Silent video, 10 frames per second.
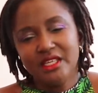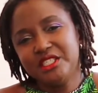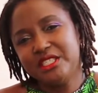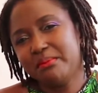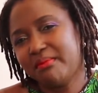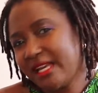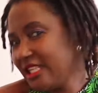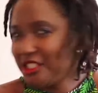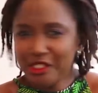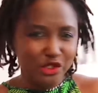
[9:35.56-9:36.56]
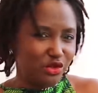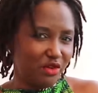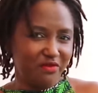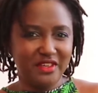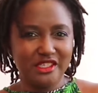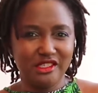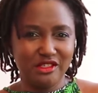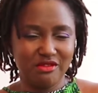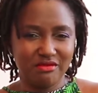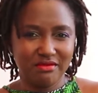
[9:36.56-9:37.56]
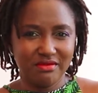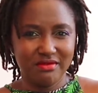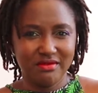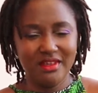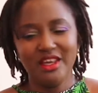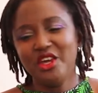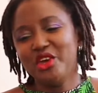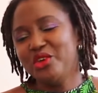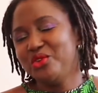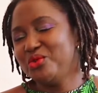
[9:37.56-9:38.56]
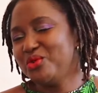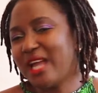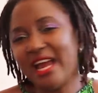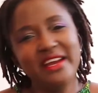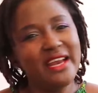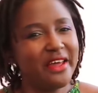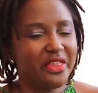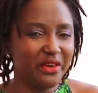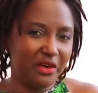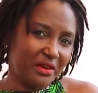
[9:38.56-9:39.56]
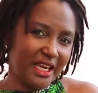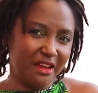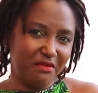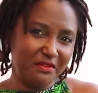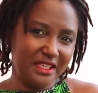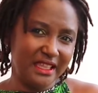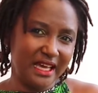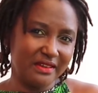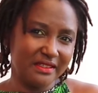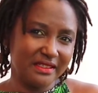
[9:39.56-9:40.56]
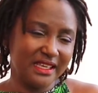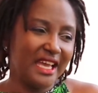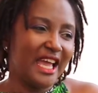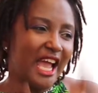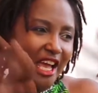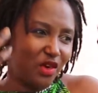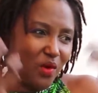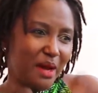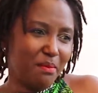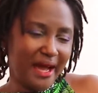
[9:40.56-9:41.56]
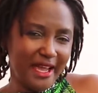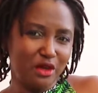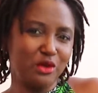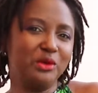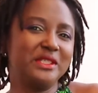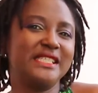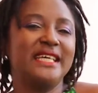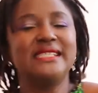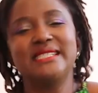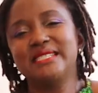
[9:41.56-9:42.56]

She manages to convince you. You carry that 350,000 and go and buy a gold set.